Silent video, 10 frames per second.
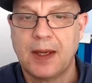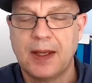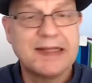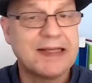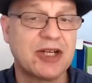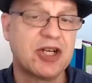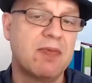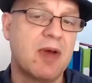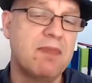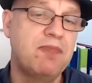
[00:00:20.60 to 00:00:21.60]
This is actually
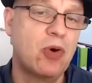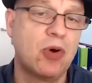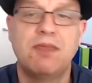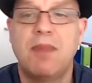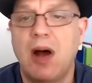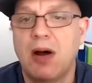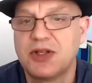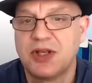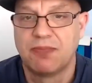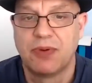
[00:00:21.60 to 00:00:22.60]
an important
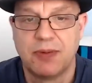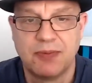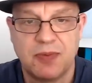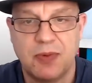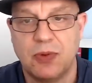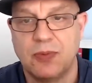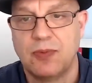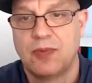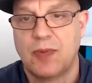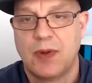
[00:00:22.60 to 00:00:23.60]
marketing principle.
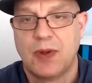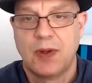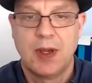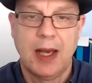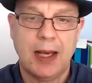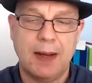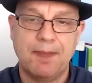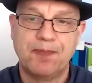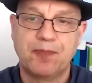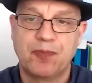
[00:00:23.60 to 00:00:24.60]

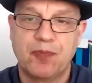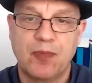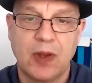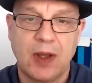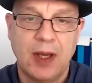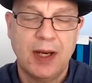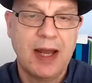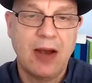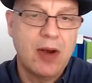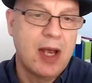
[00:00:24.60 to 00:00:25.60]

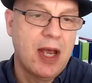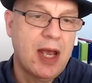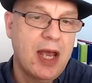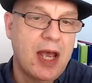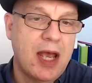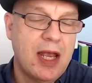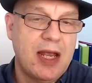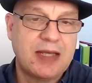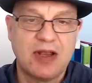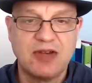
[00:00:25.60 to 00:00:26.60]
Now,
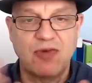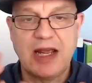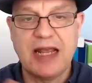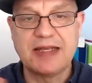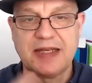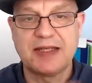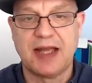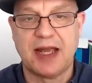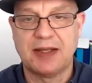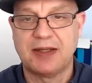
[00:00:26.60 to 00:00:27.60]
it's really easy,
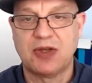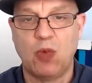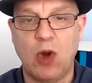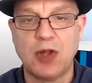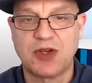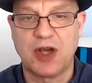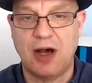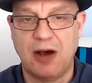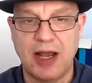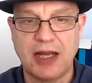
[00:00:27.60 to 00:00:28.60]
isn't it, to want to
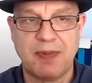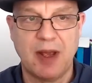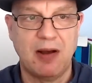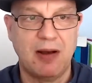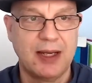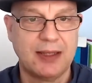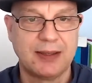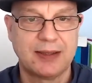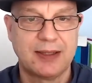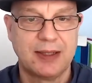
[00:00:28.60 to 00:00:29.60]
hide
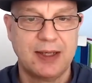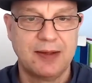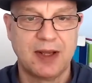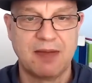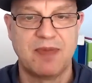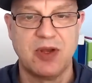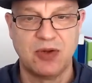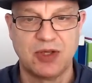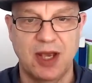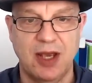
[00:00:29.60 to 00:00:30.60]
behind the
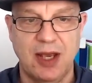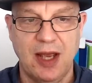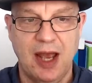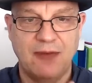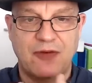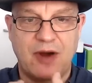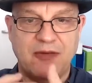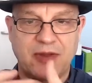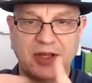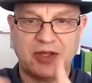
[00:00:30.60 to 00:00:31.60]
computer and for
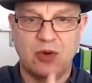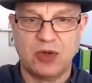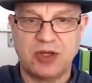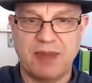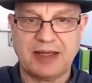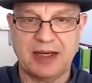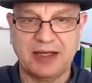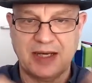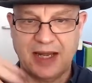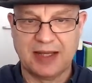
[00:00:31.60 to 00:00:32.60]
everything to
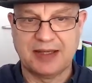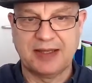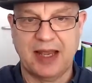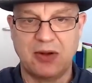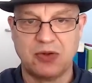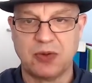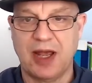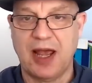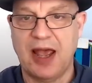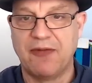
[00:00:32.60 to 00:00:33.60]
automatically to get sales
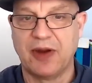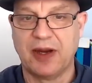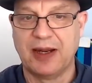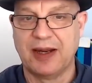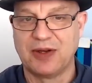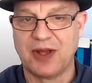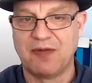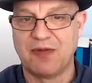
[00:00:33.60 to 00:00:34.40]
without every